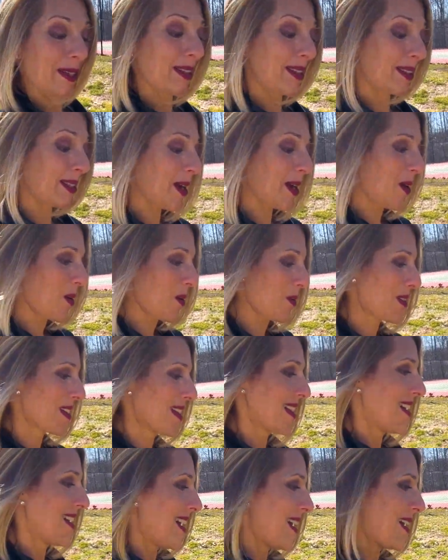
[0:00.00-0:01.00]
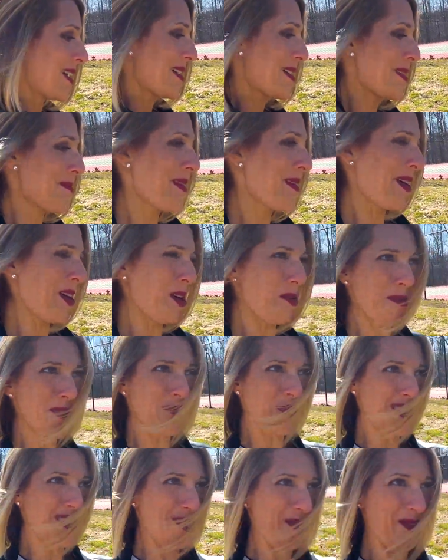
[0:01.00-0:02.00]
So I hope
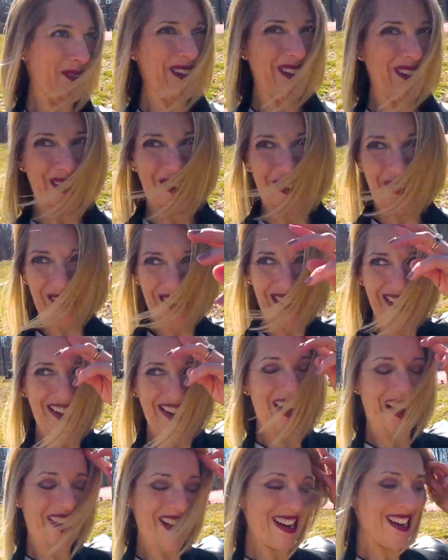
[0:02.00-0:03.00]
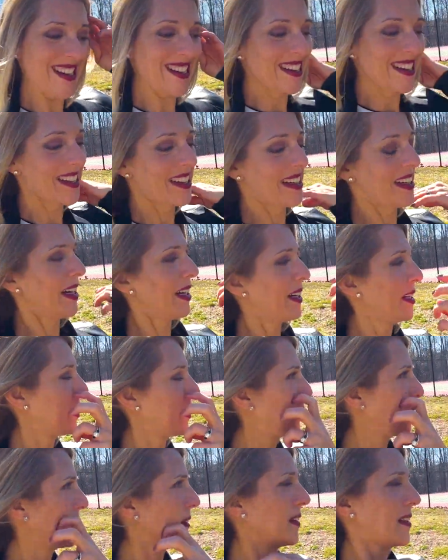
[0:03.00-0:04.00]
you've enjoyed our tour today. I
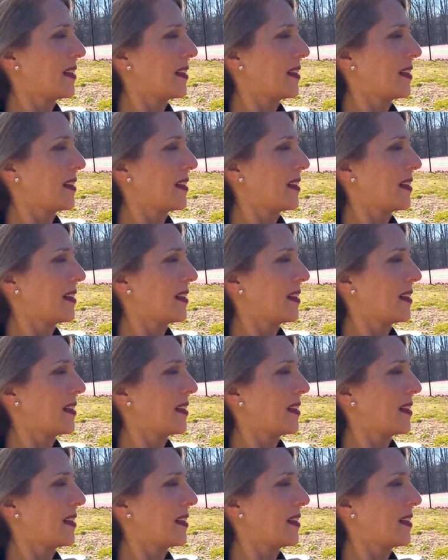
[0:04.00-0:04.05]
know